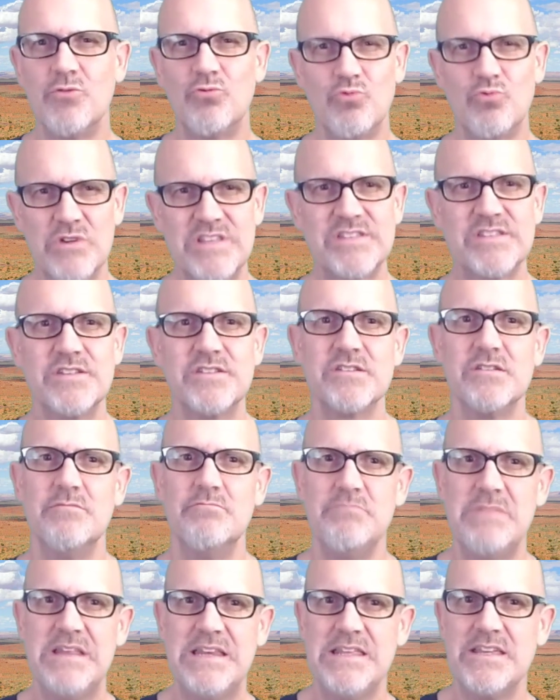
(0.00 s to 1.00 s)
recent
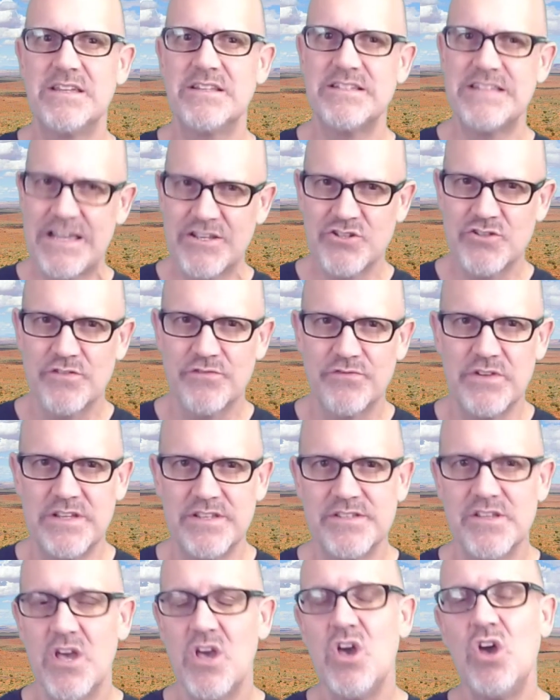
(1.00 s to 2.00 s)

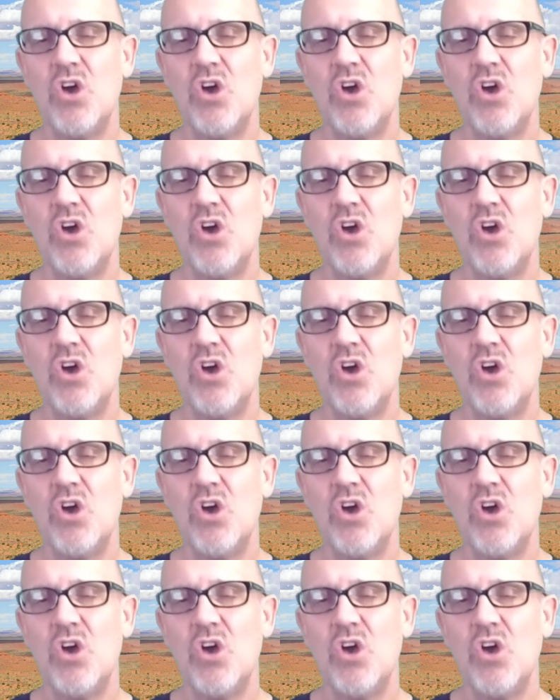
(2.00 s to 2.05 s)
mini-catastrophes